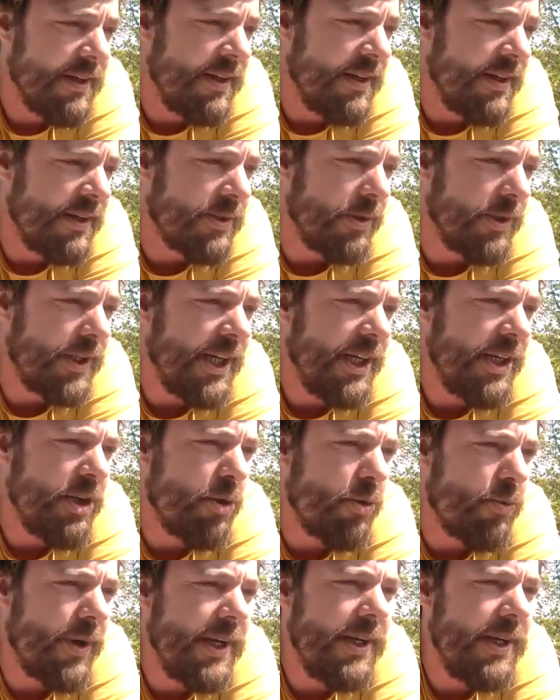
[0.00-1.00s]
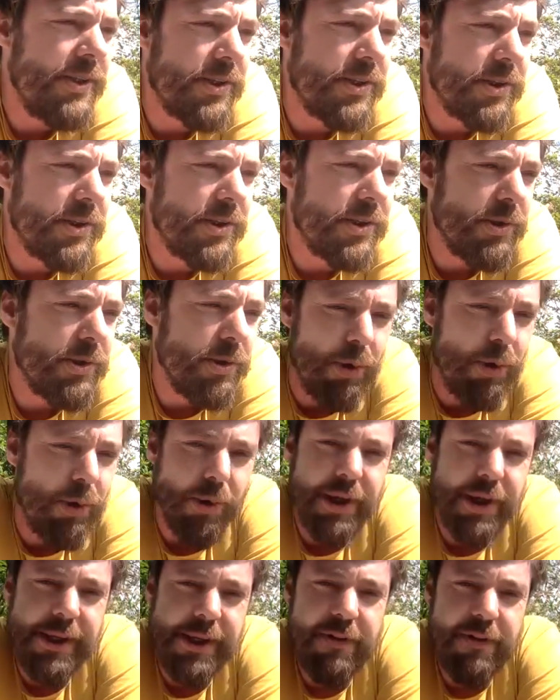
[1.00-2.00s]
So there you already saw
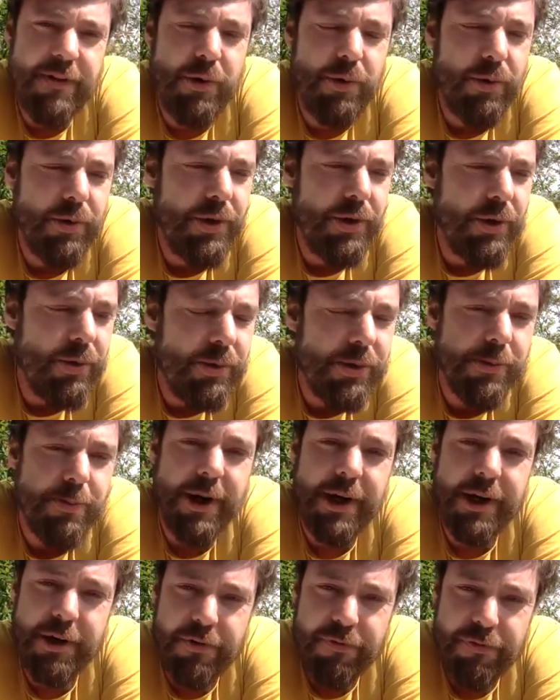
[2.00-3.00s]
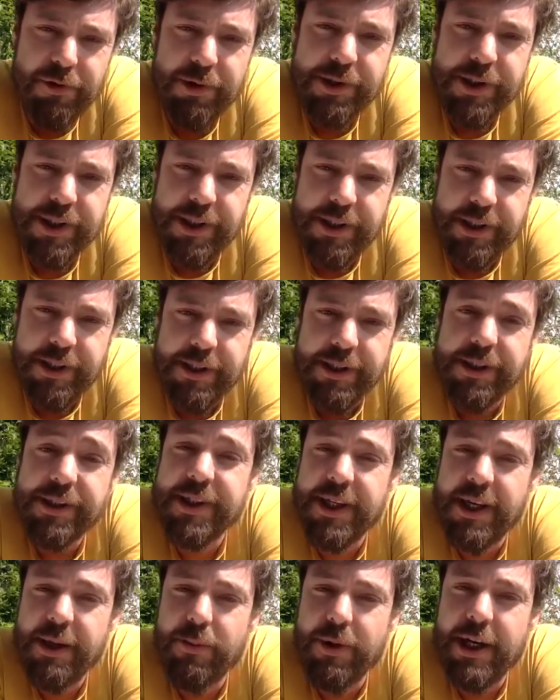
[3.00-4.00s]
that if you use biodiversity in the
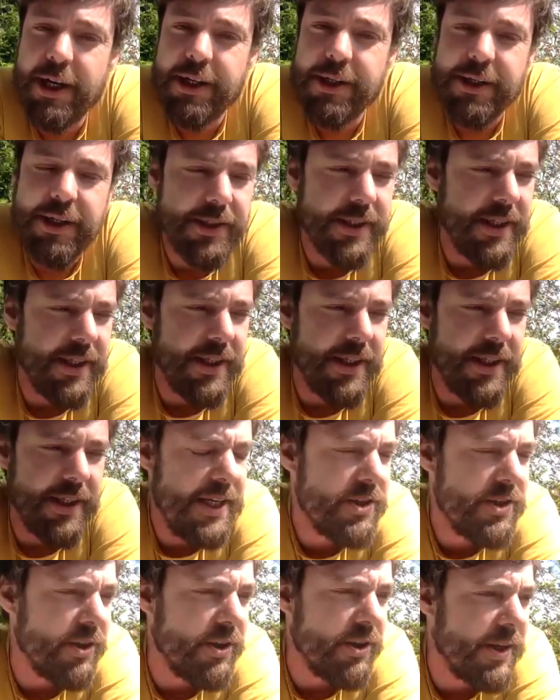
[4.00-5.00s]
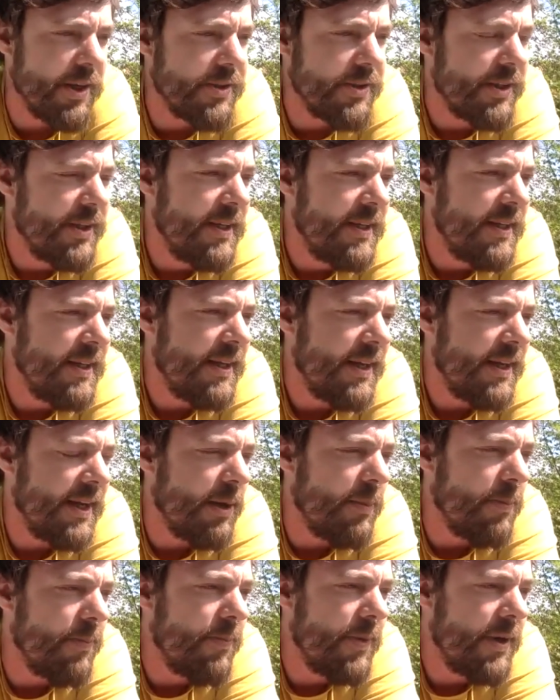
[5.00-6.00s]
same way as nature does,
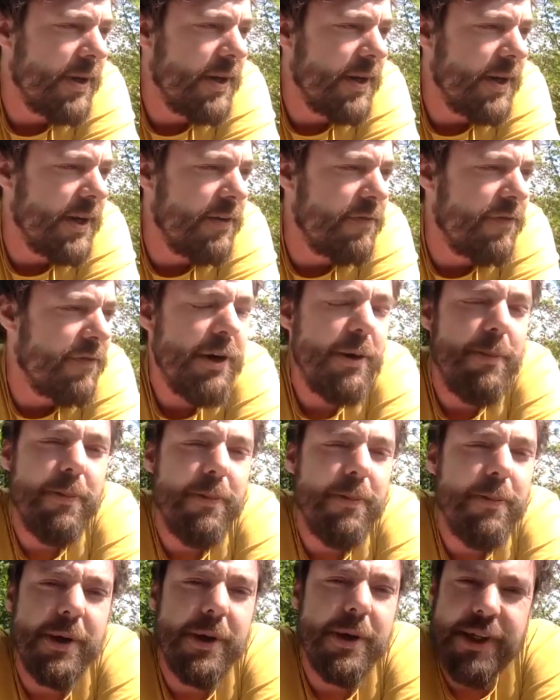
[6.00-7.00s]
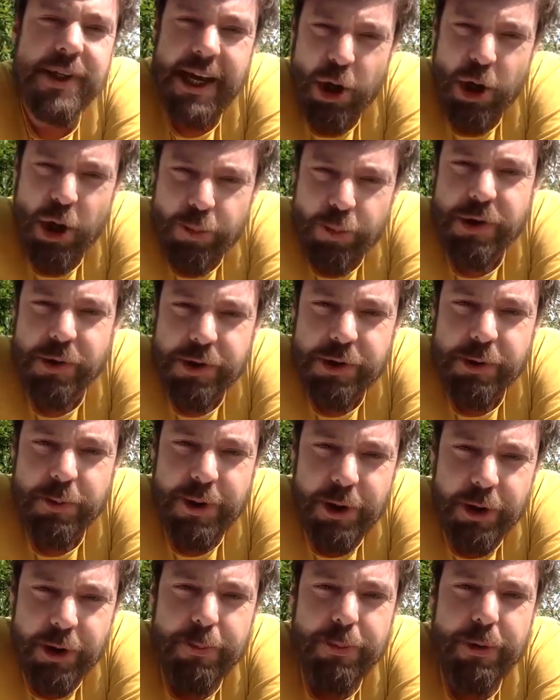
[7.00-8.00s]
it very much helps you to
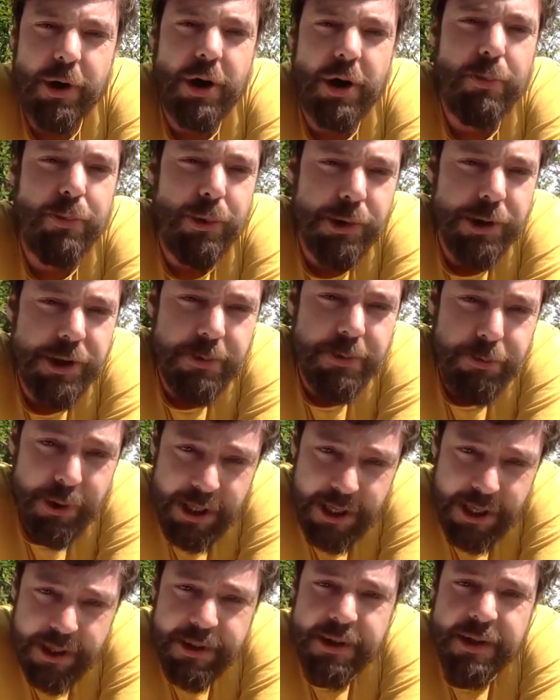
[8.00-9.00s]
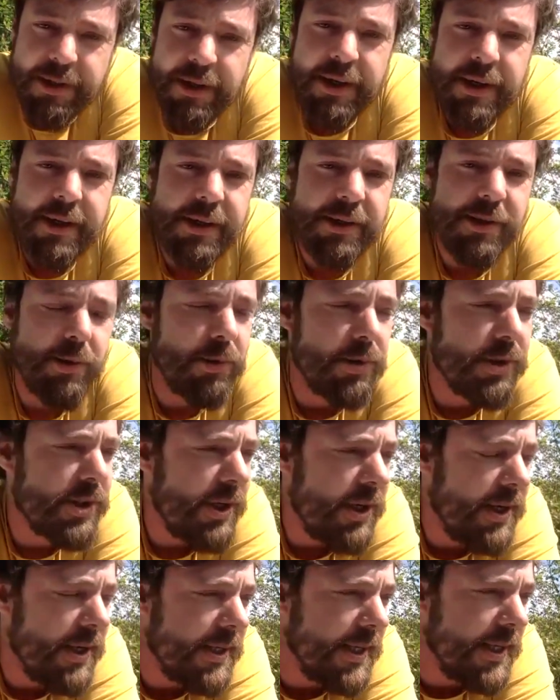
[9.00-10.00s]
build up a robust plan to
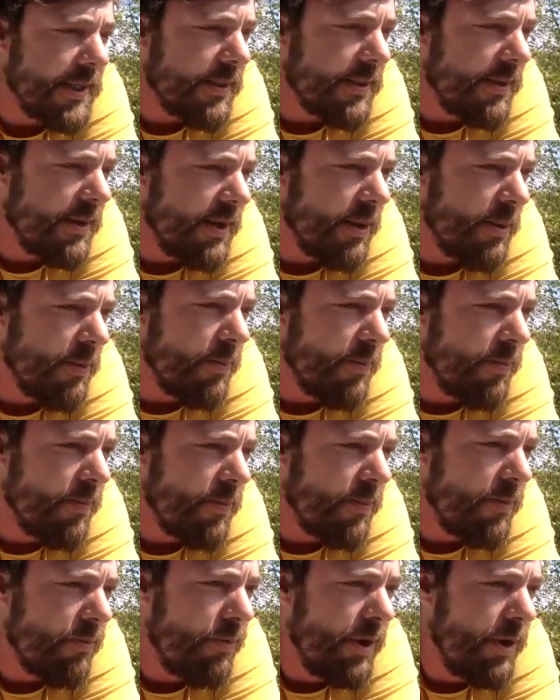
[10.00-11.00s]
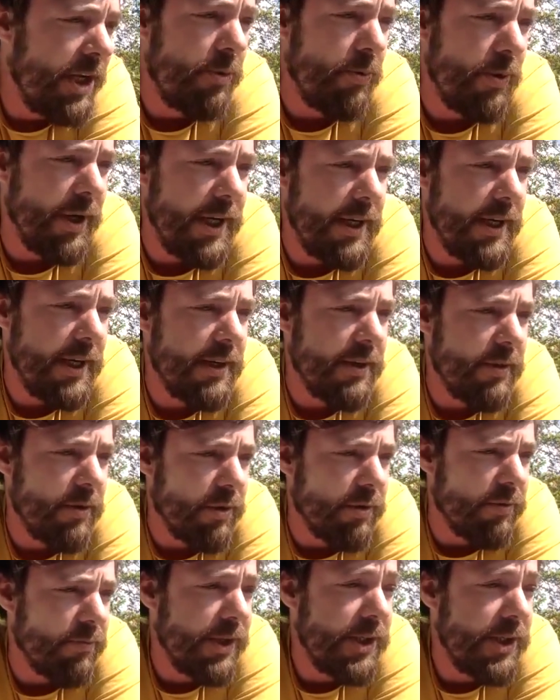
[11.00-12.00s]
start that regreening
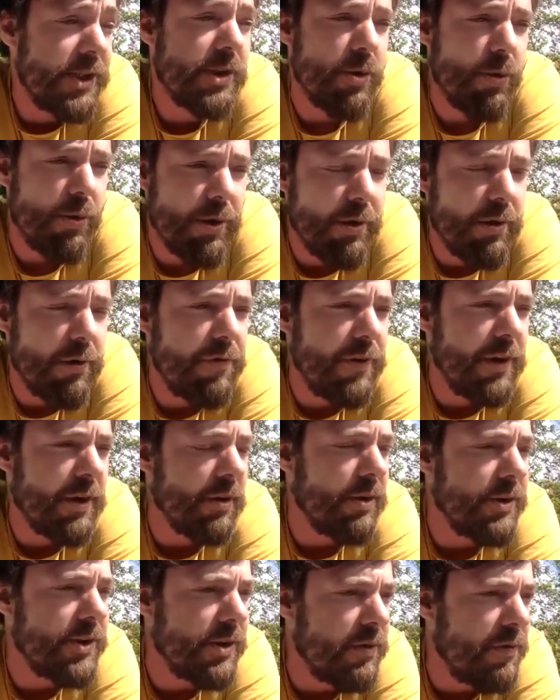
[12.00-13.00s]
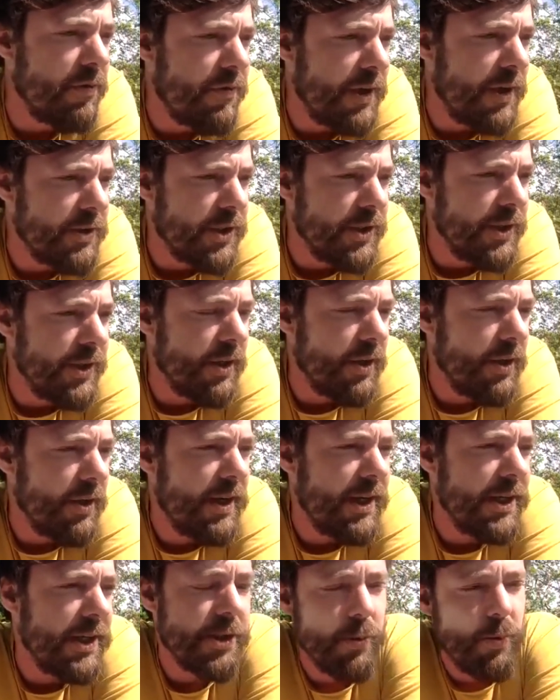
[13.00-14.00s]
or restoring of ecological function in a
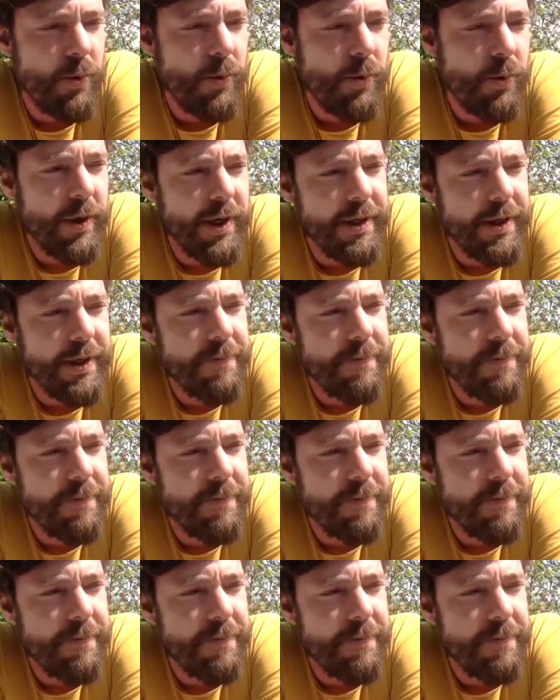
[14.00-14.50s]
larger way.